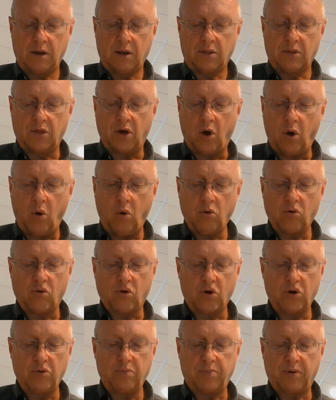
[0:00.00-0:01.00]
The whole
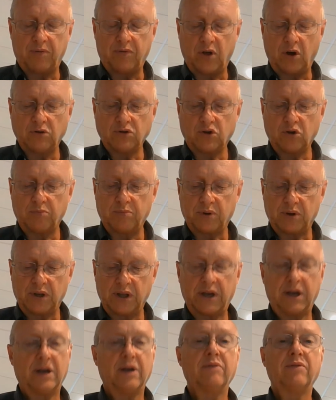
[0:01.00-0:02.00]
group of those who
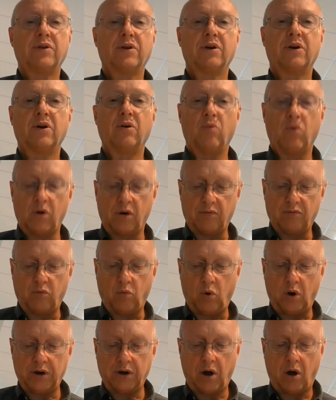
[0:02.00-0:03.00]
believed were of
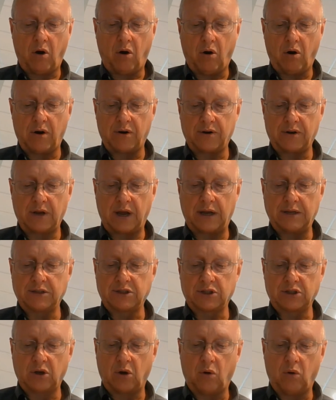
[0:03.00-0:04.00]
one heart and
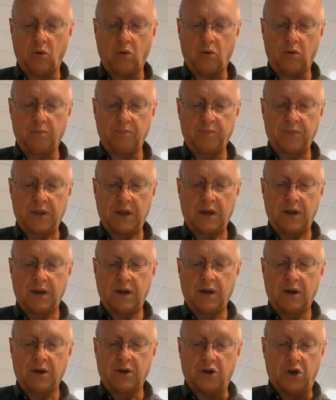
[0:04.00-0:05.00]
soul.
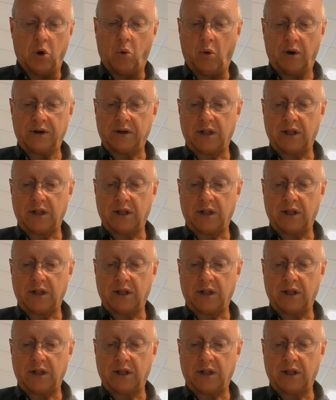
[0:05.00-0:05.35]
No one